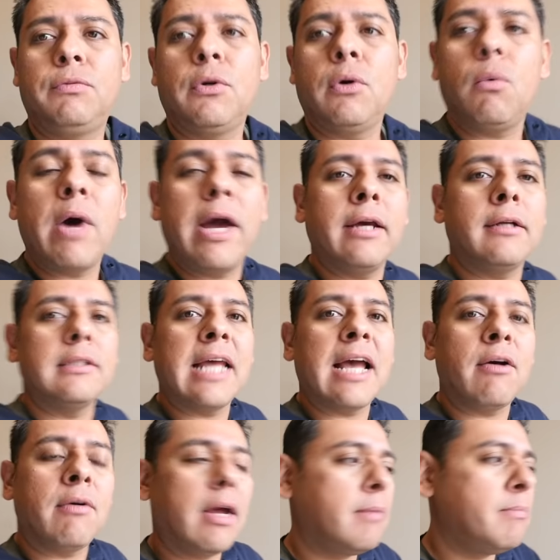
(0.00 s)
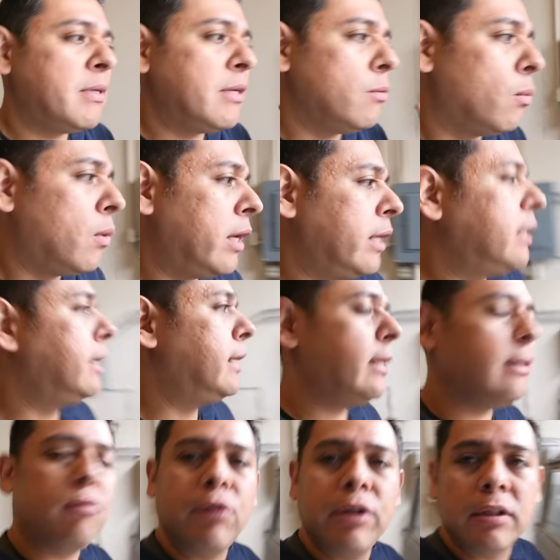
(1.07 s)
For a while now, I've been wanting to
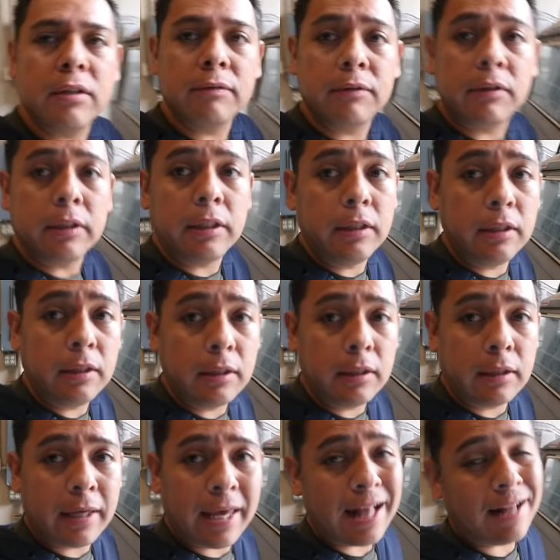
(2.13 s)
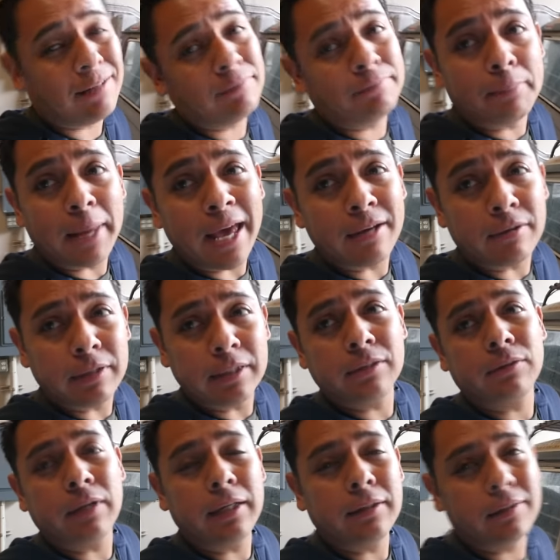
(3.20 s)
get rid of the Cal
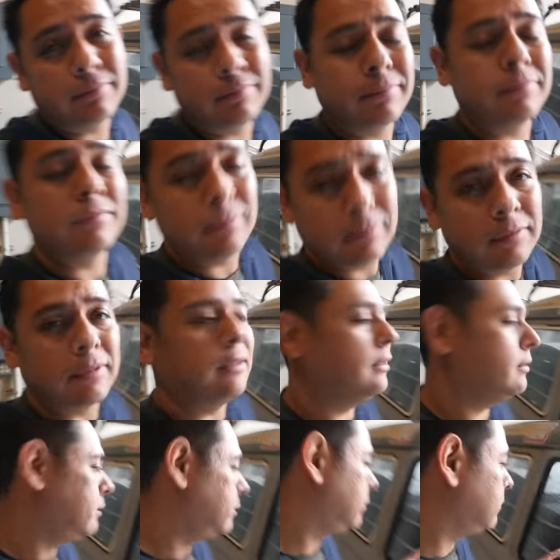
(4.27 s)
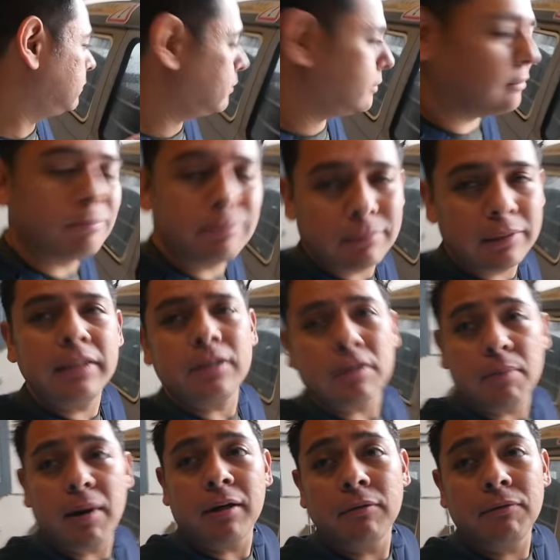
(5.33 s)
batteries, right? The, the, the
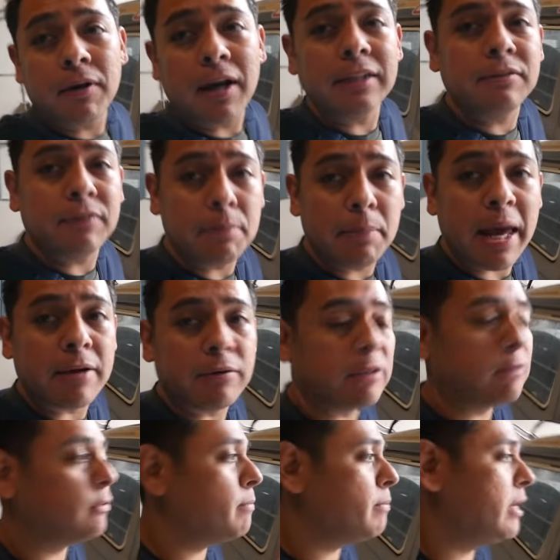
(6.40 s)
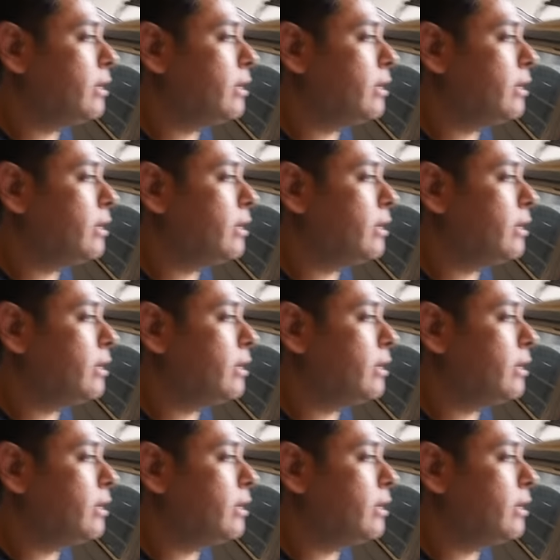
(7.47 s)
lithium iron phosphate batteries from